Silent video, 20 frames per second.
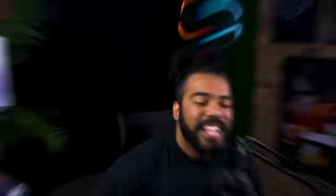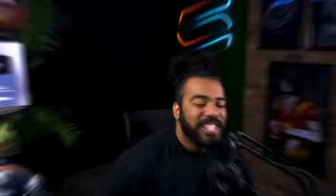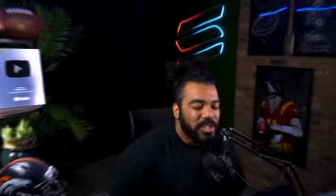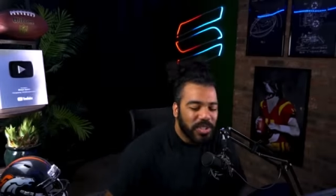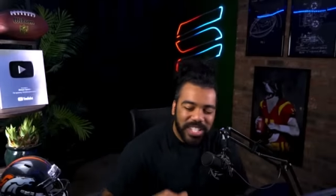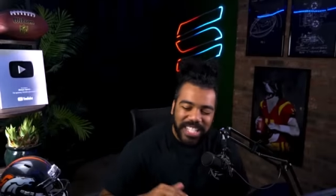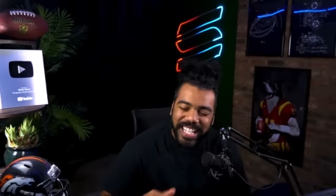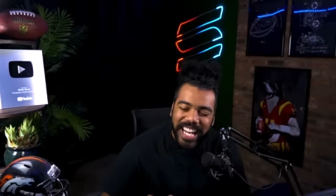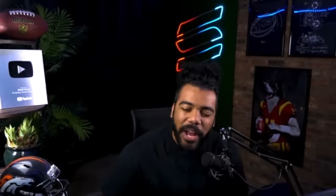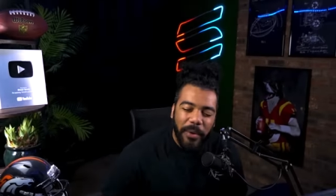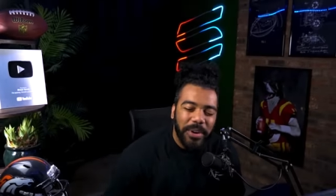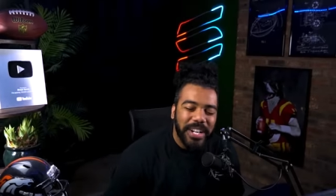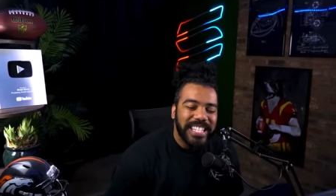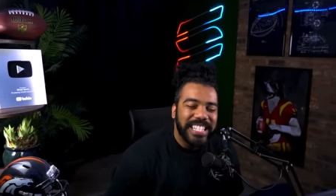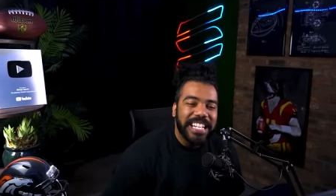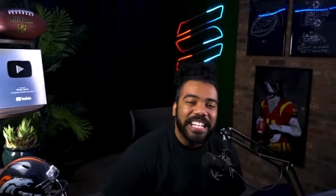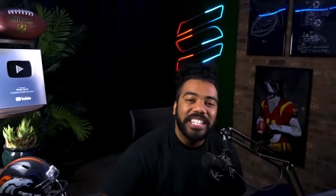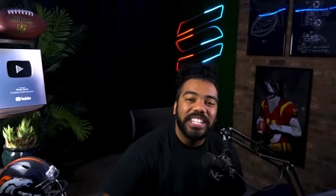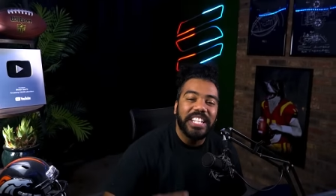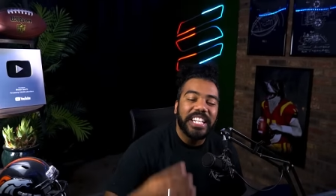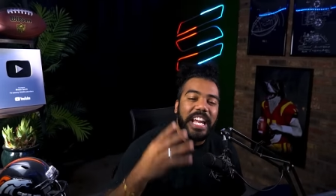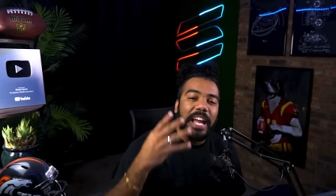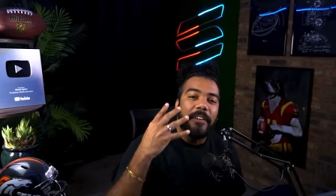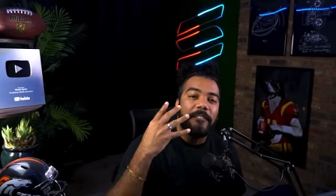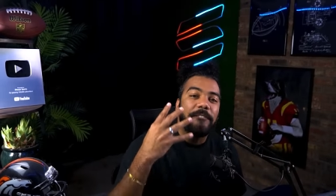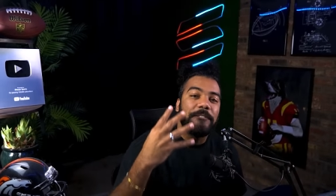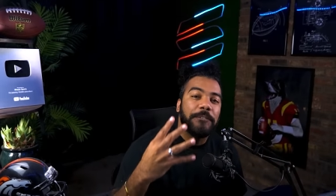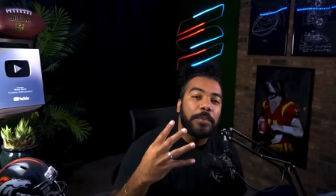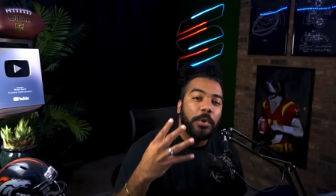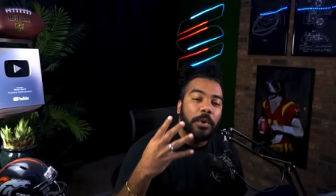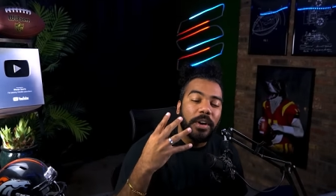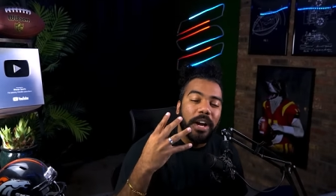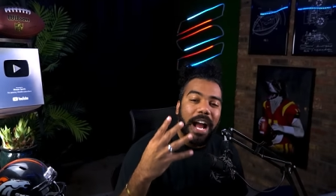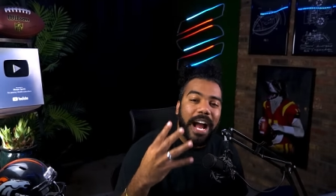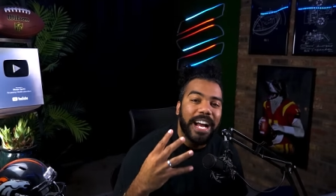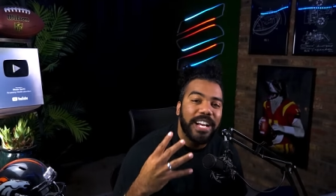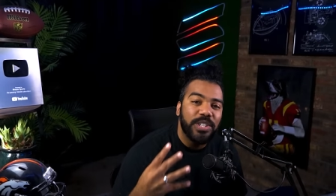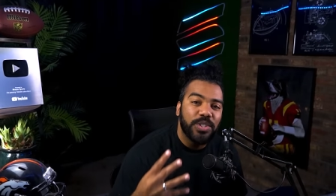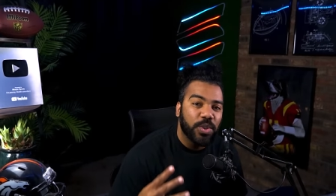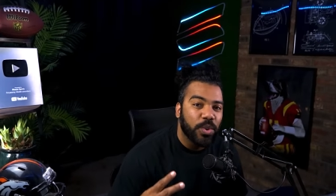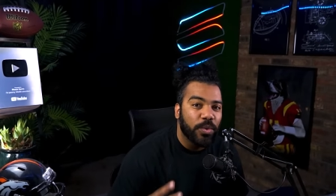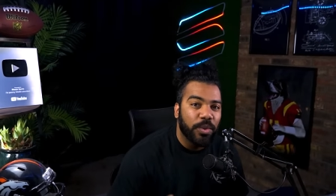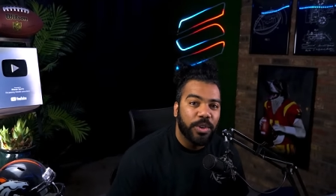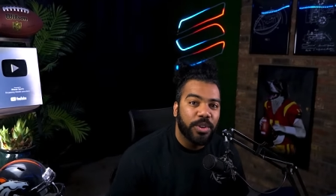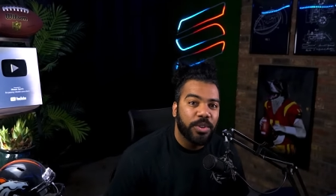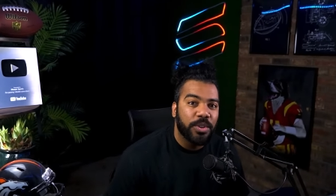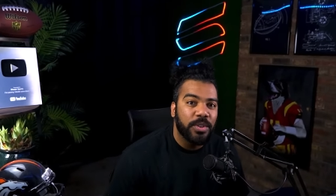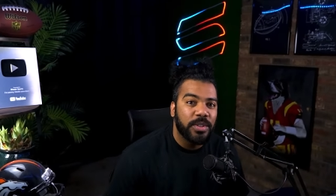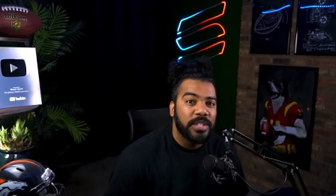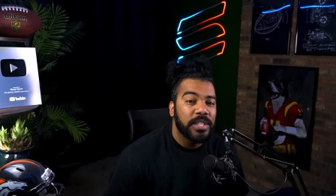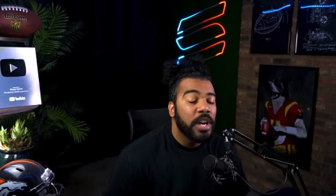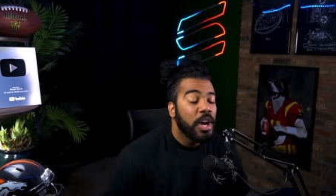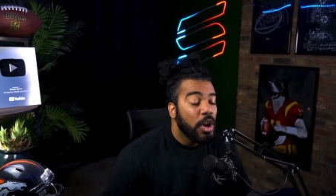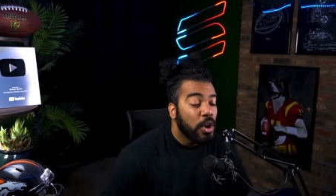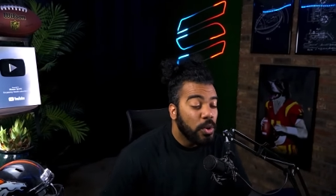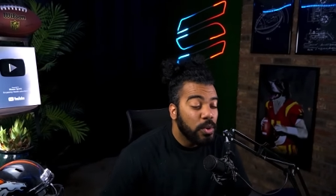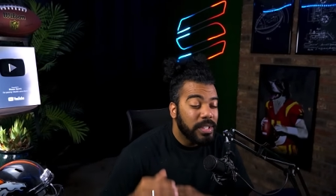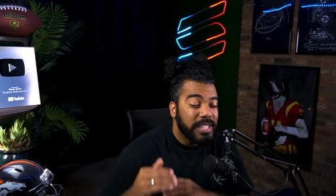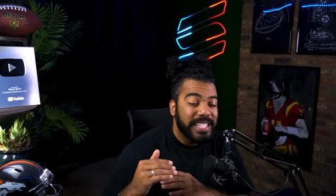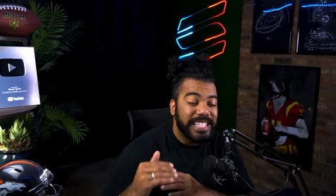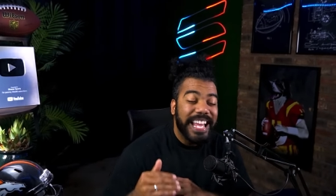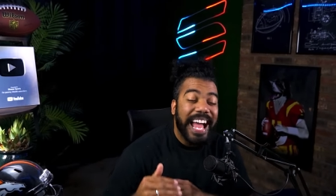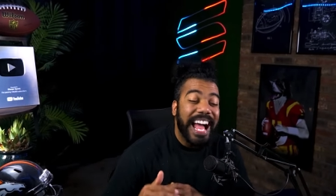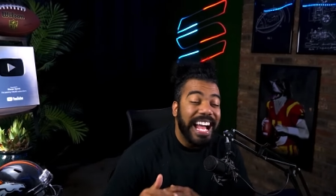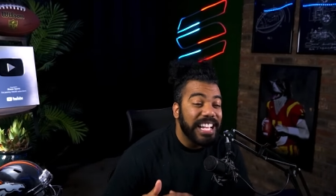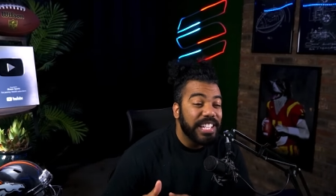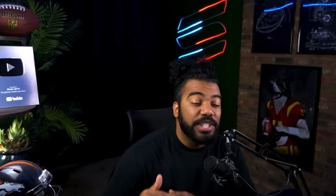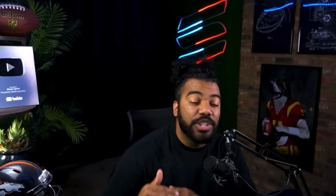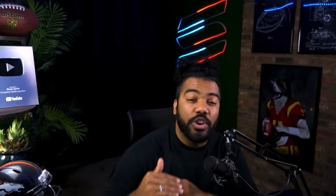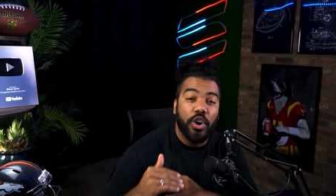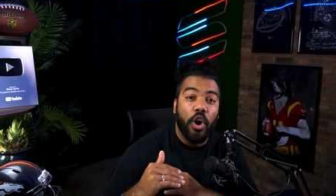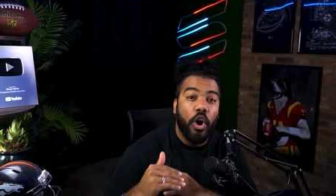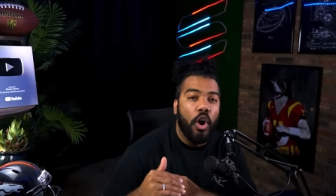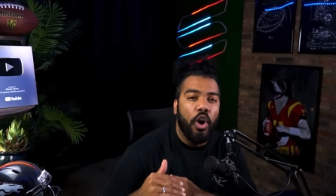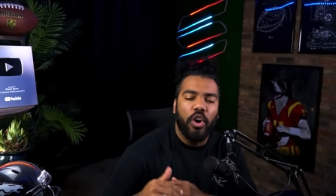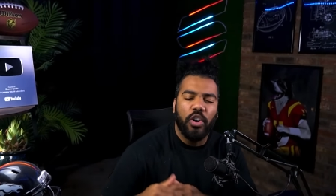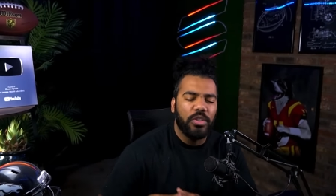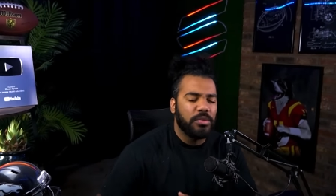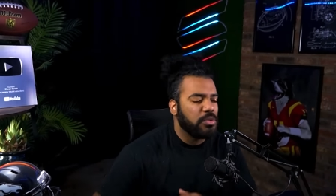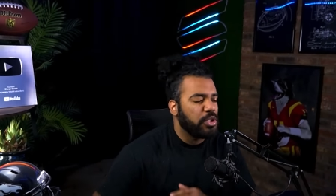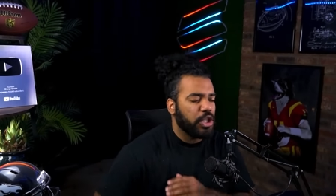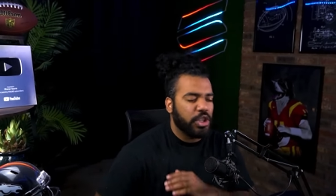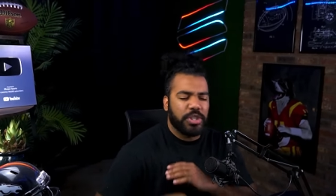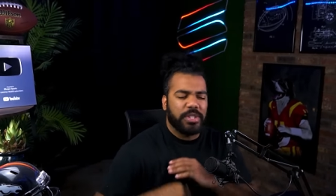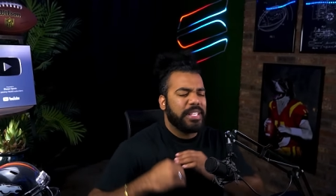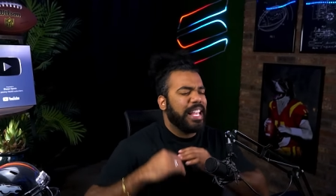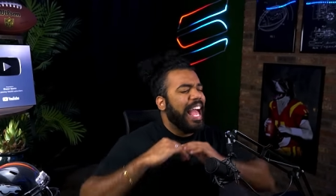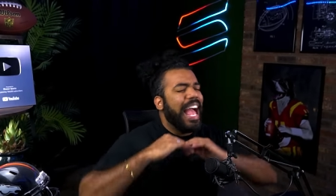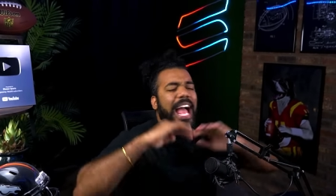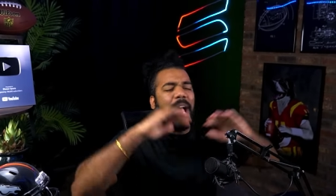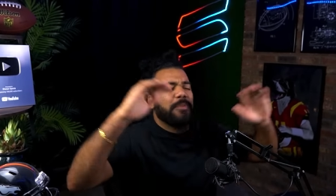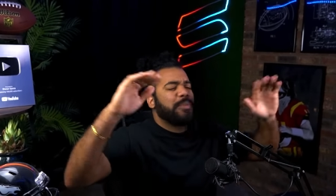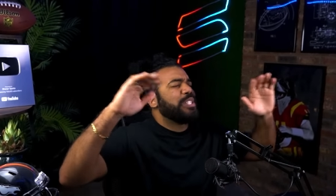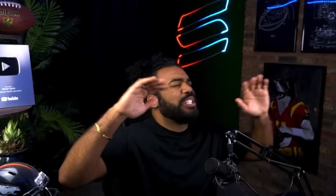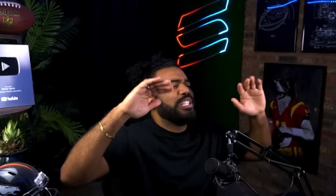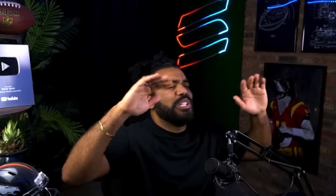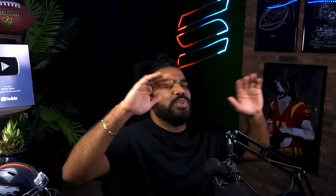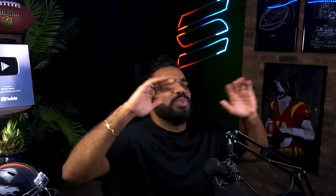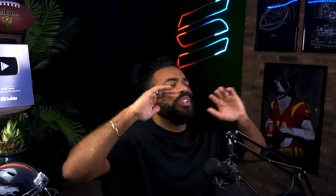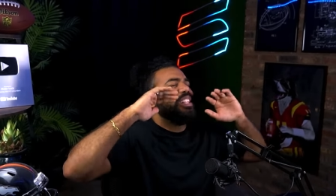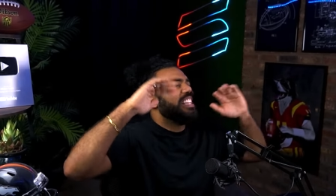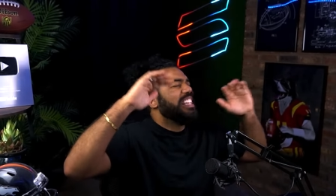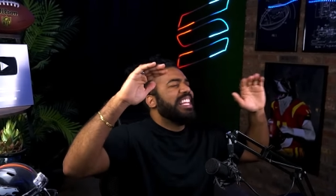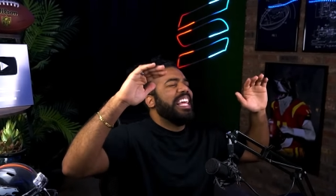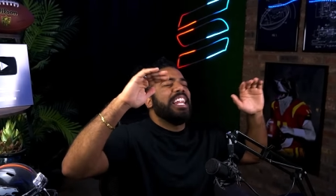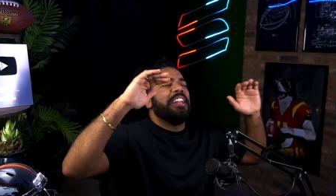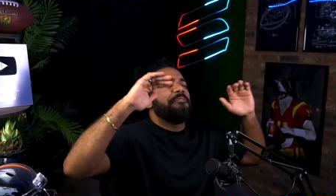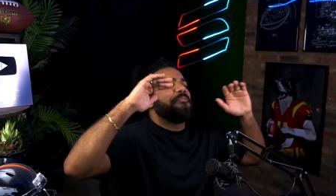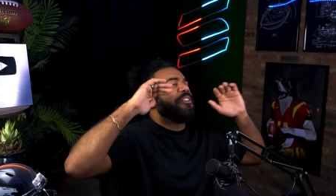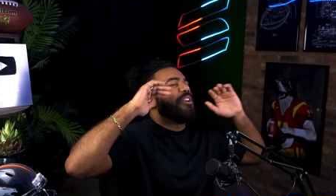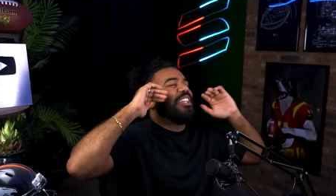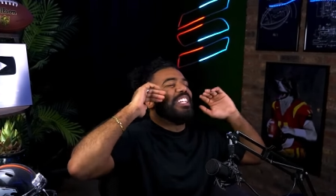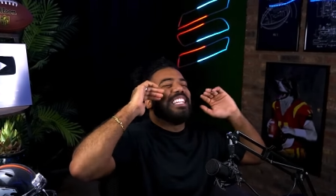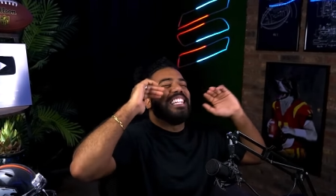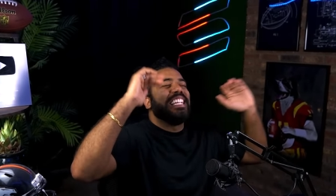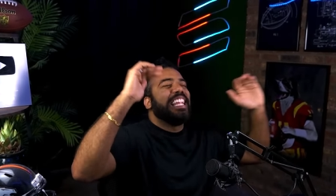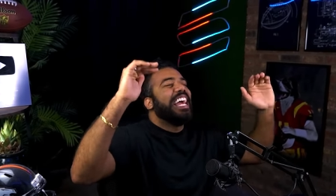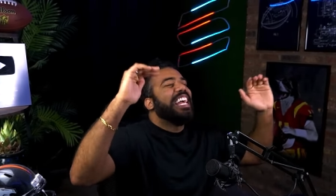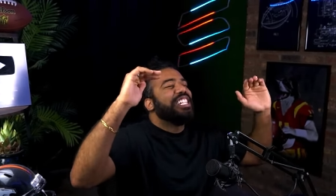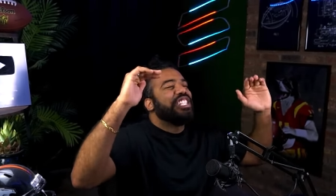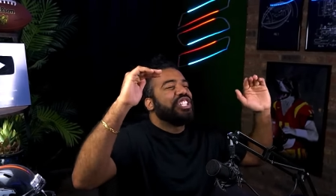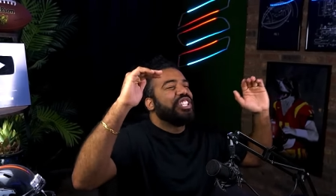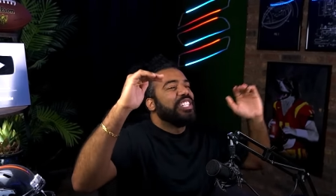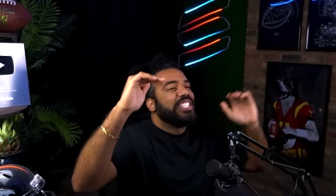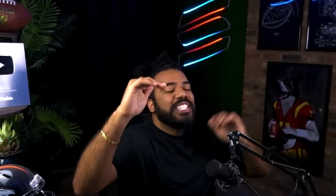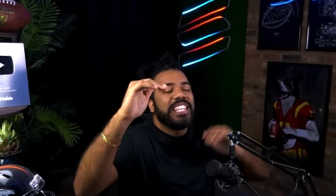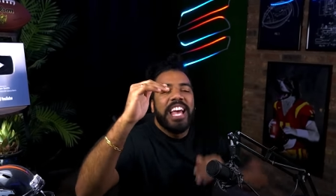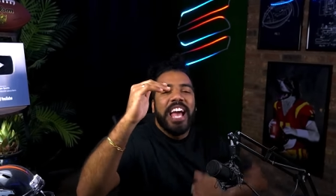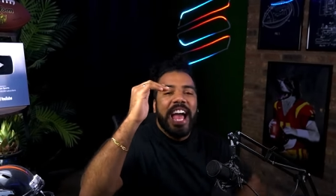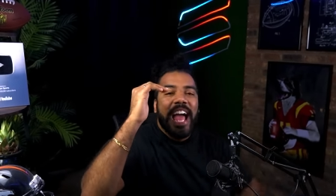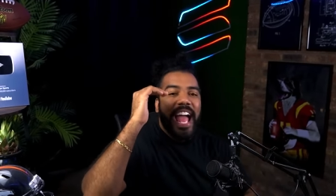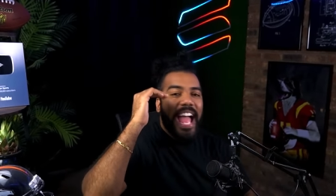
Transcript: And so today I want to take a look at four high school recruits whose dads are all just absolute NFL legends